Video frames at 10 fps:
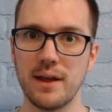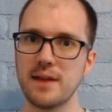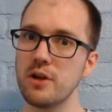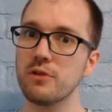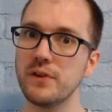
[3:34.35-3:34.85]

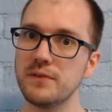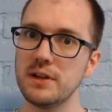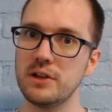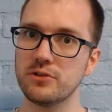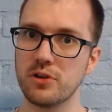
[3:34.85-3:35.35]
10 or
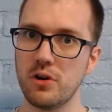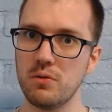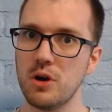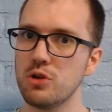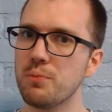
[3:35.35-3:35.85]
15 years
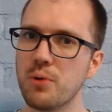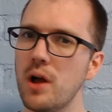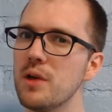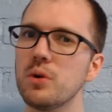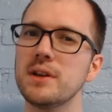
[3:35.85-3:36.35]
ago, you
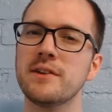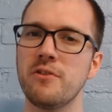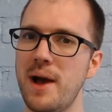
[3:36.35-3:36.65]
probably wouldn't have